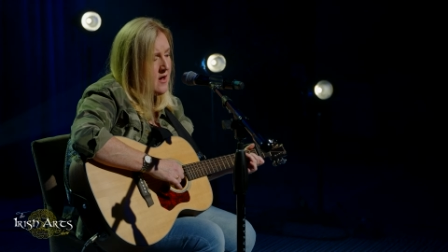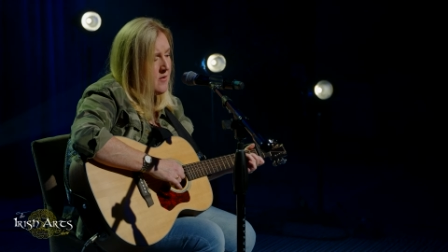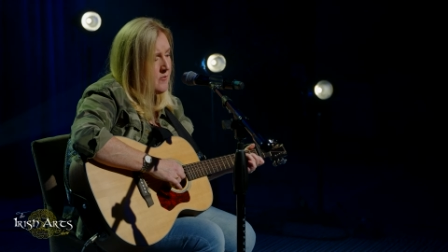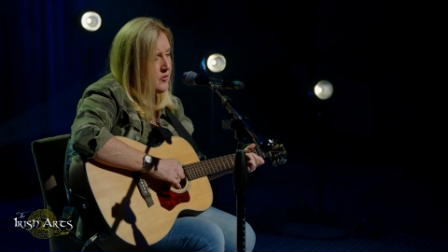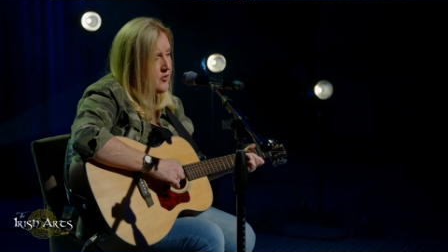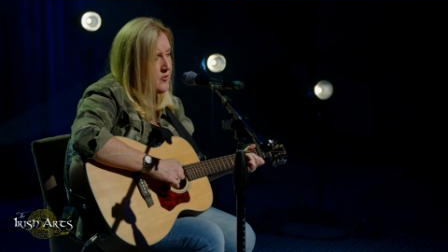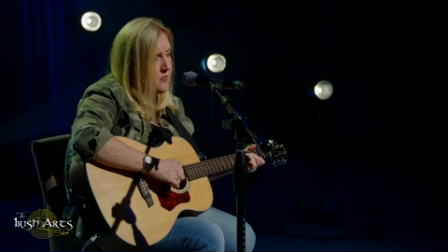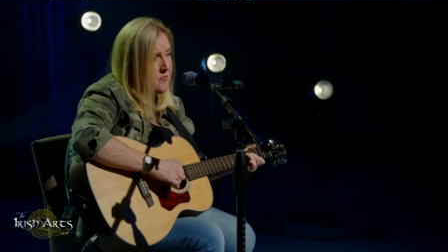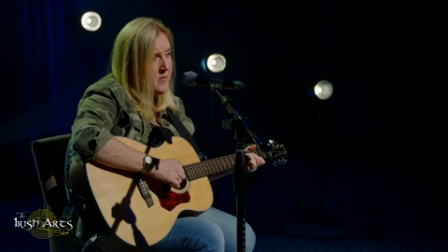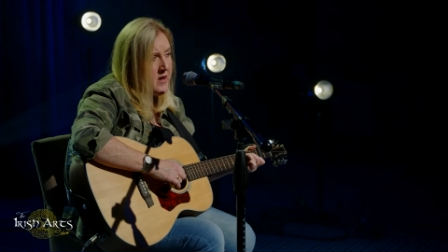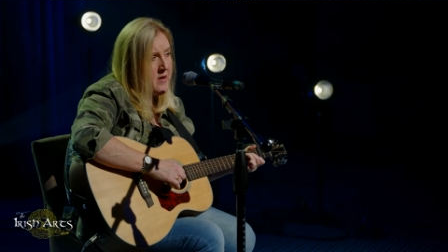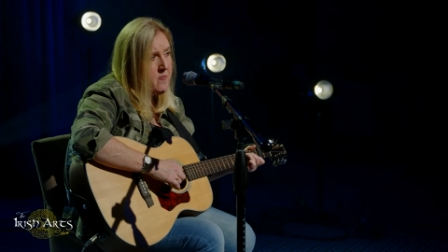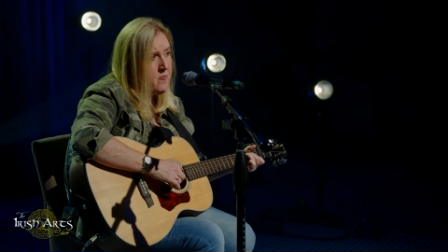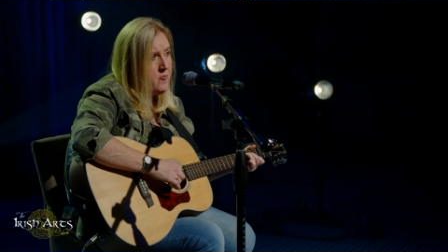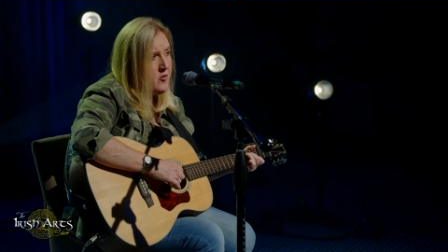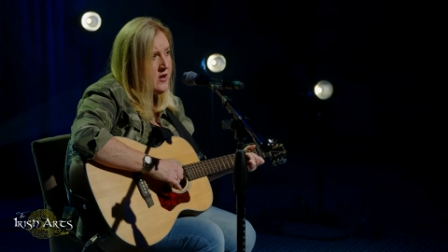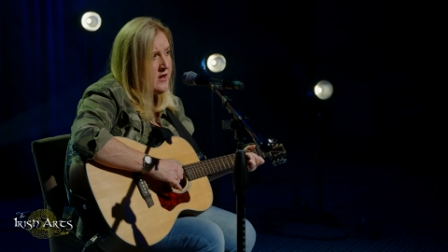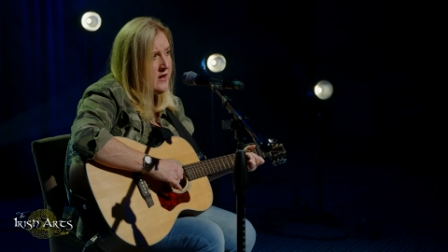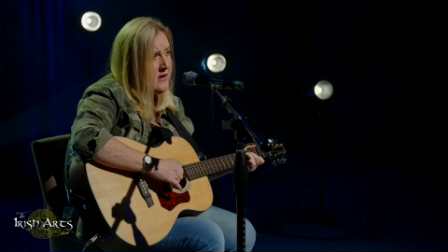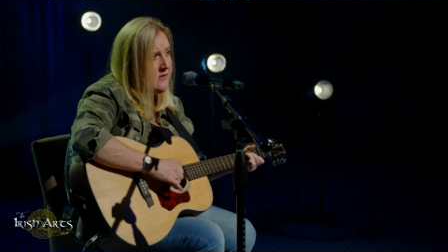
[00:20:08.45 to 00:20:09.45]
but the
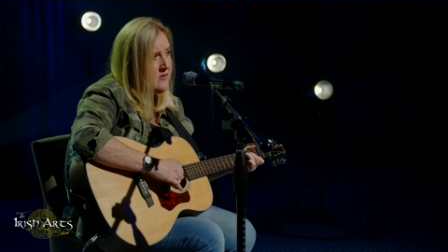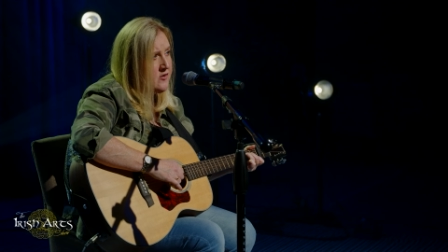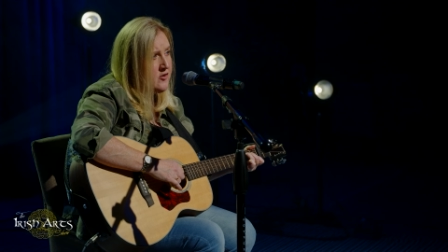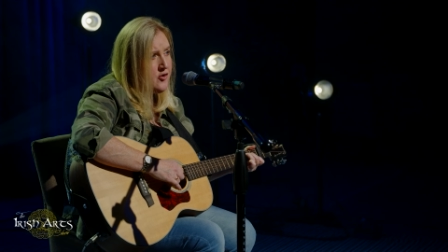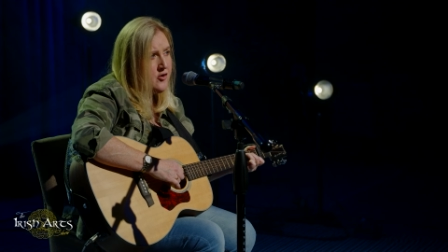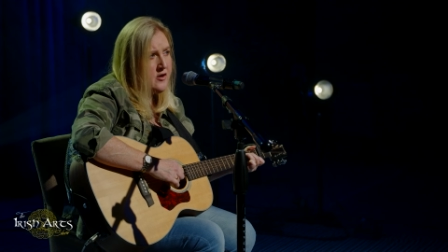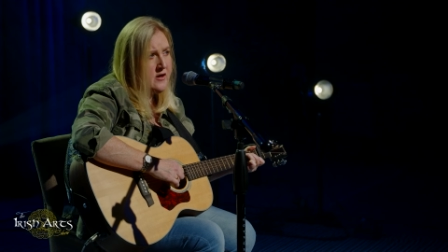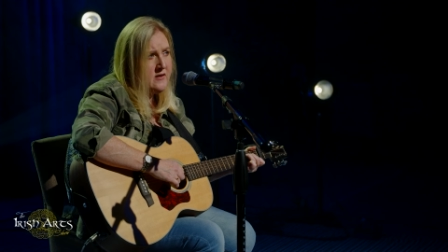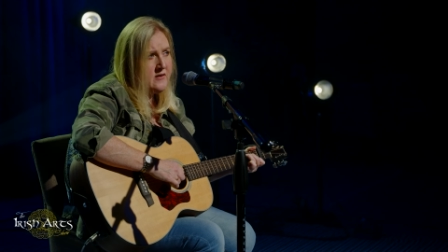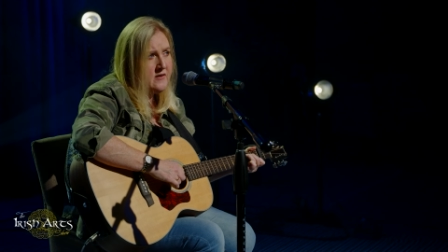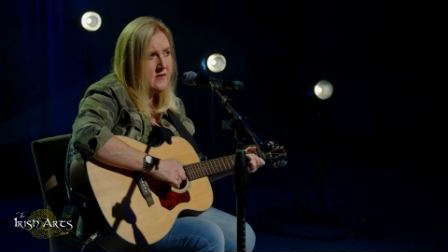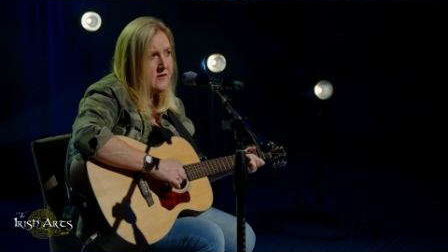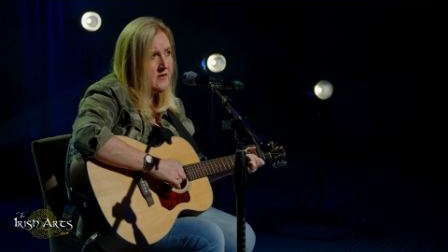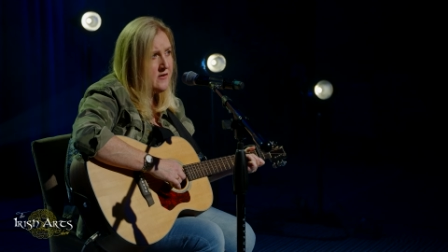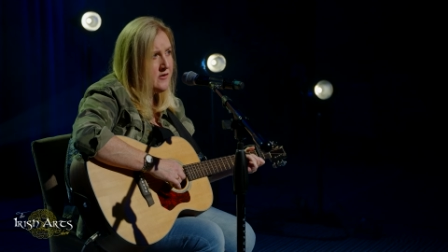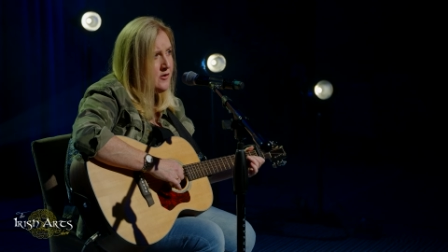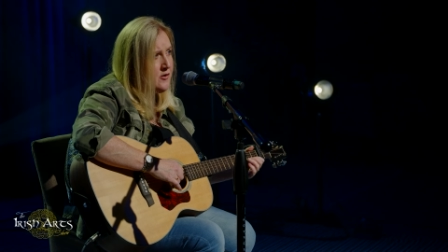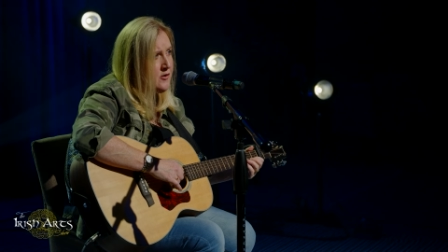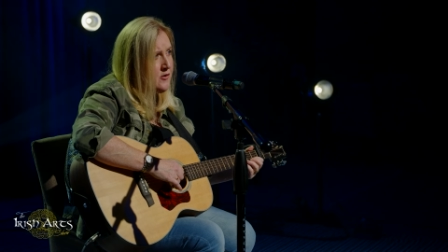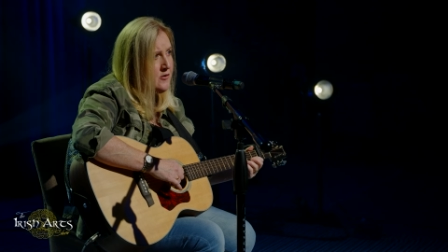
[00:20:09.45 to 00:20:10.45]
memory is
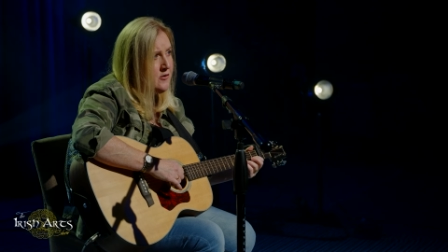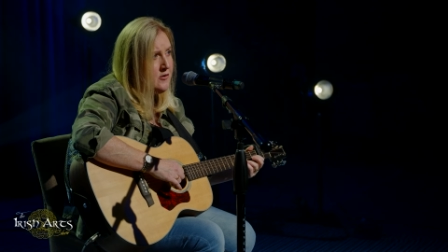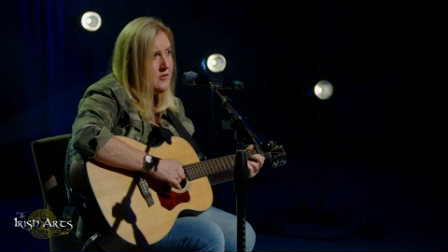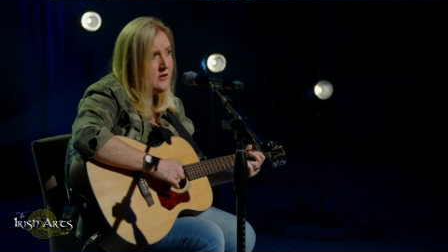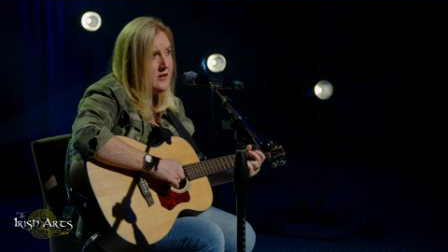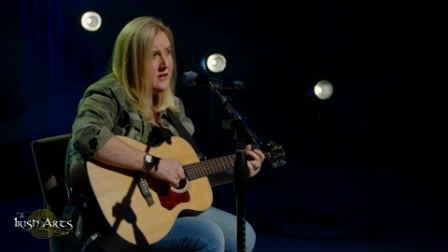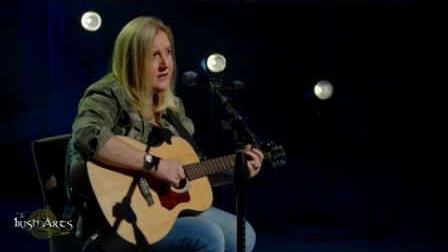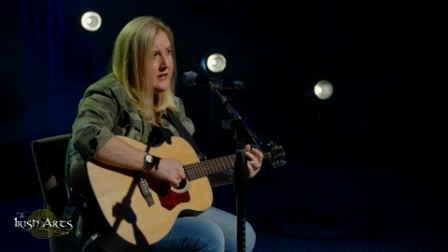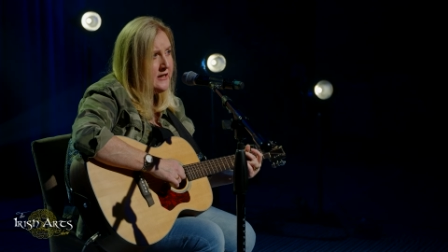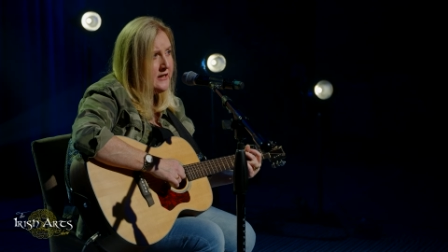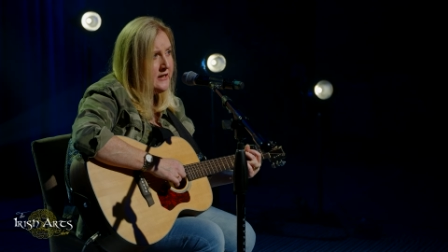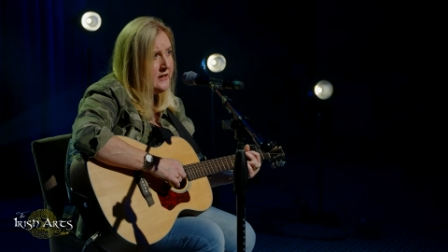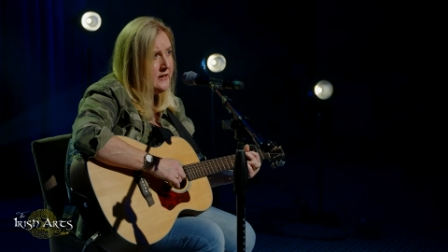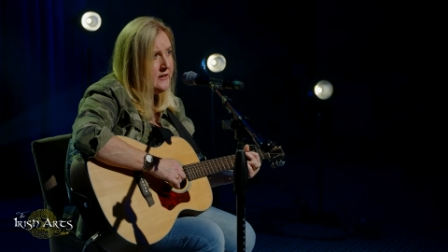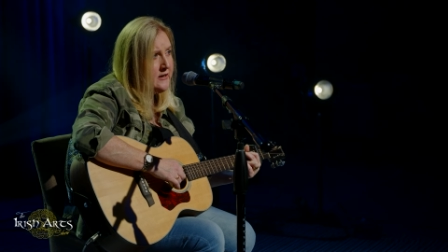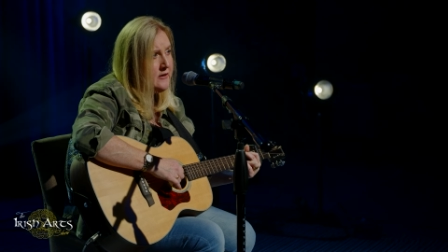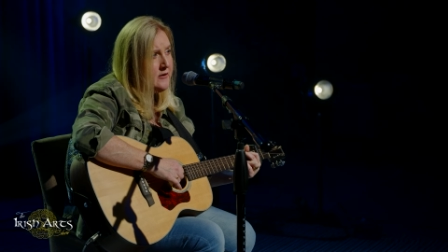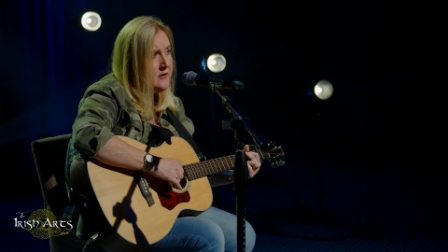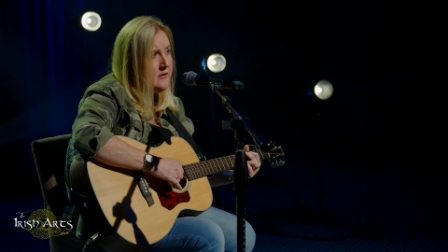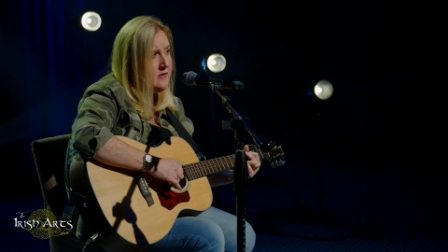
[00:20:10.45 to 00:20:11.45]
crystal
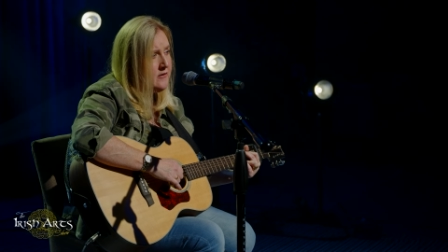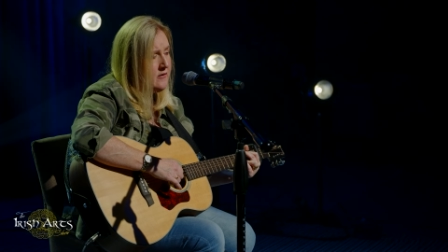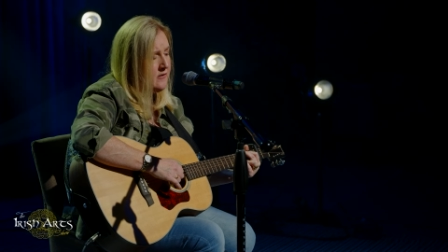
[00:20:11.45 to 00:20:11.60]
clear,